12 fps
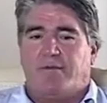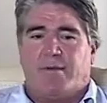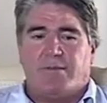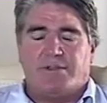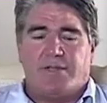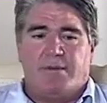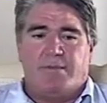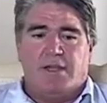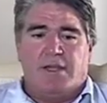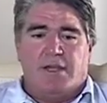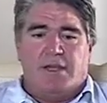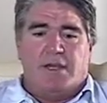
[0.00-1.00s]
remember his name.
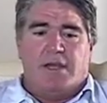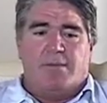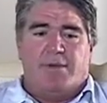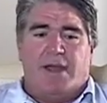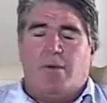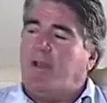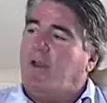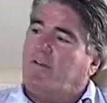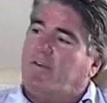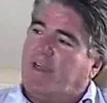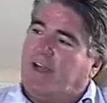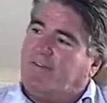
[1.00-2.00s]
But I went
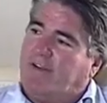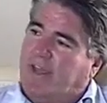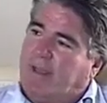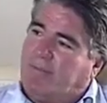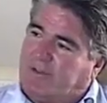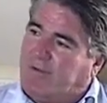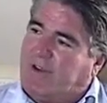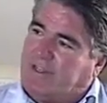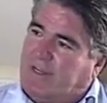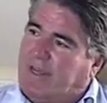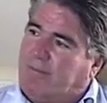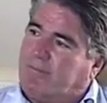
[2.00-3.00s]
over there for him, to
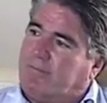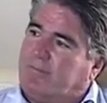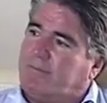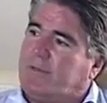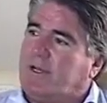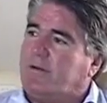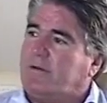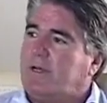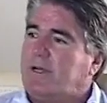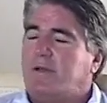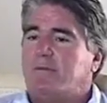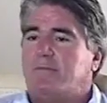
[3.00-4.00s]
wrestle him,
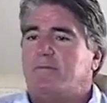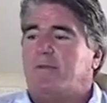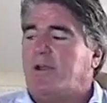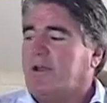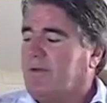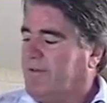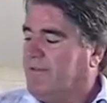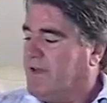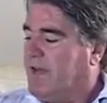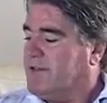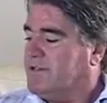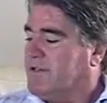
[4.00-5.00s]
on a couple of
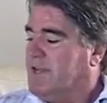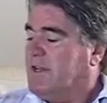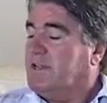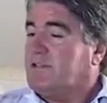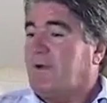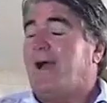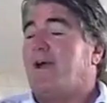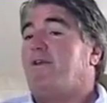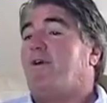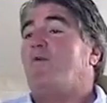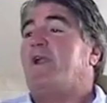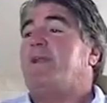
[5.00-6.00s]
occasions. So I had
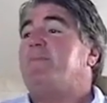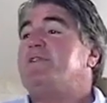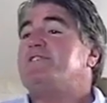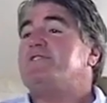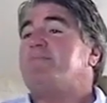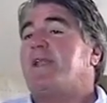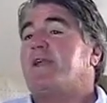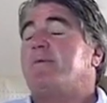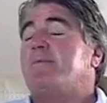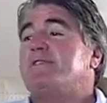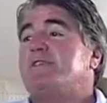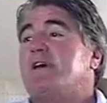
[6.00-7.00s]
already been to Japan a
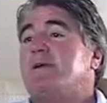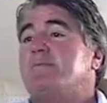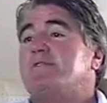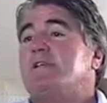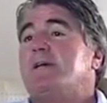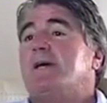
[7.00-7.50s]
couple of times.